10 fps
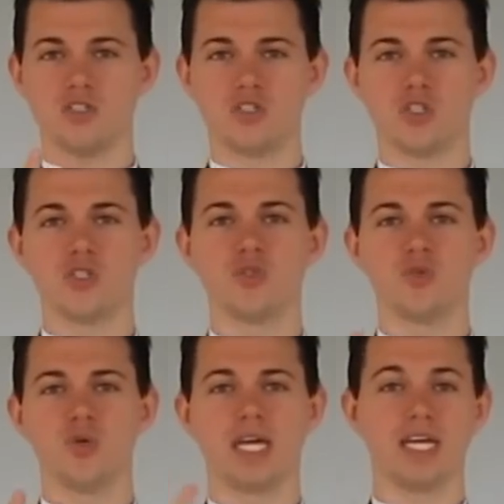
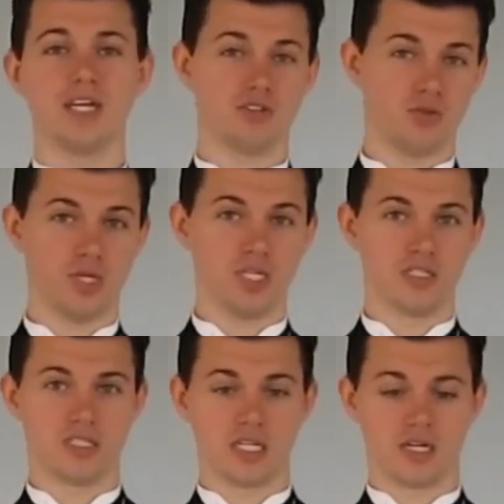2 ear
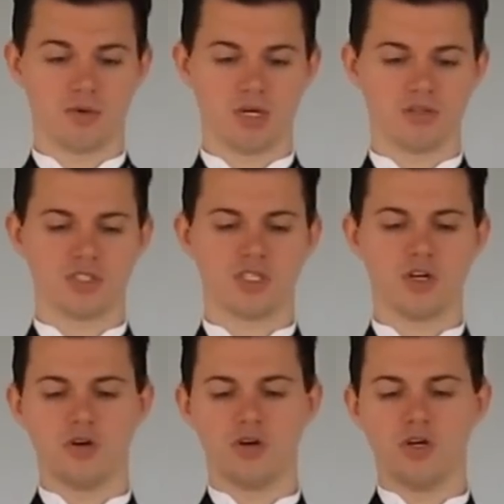twists in a row.
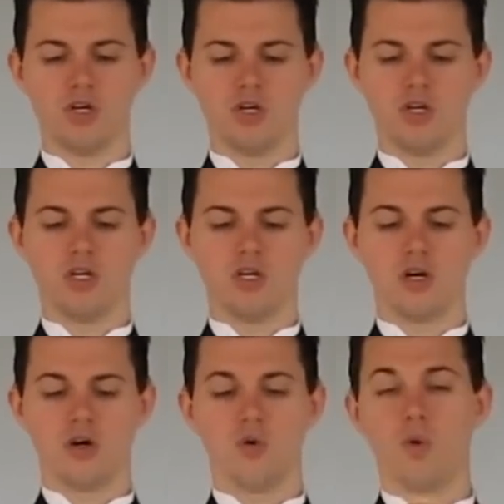So
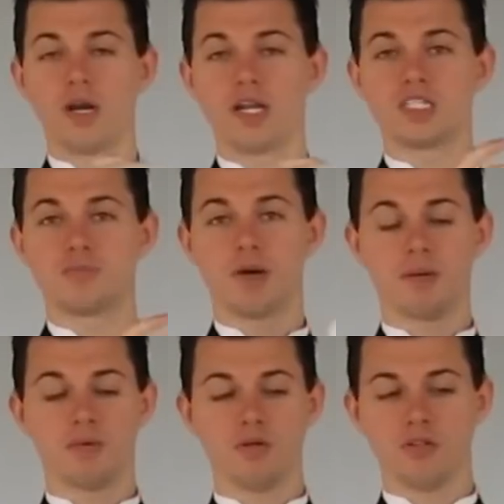1-inch
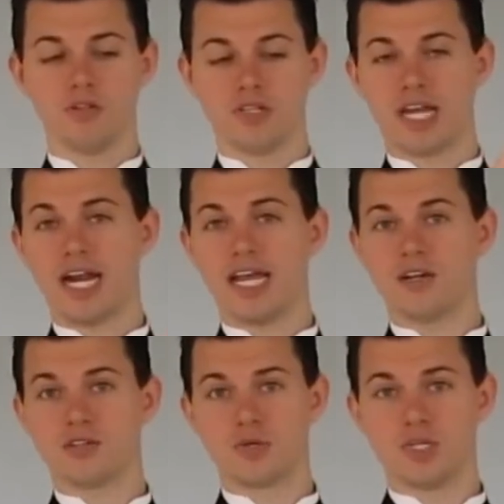bubble that I
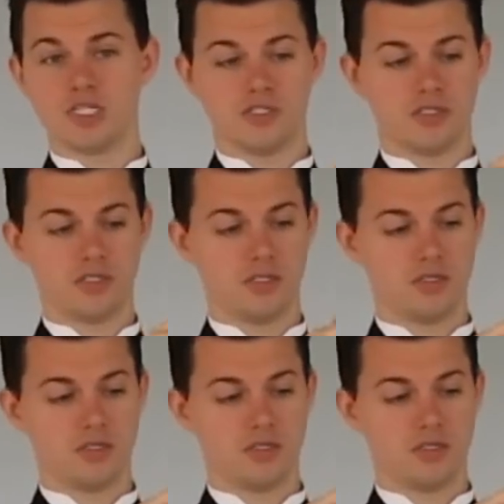ear twist,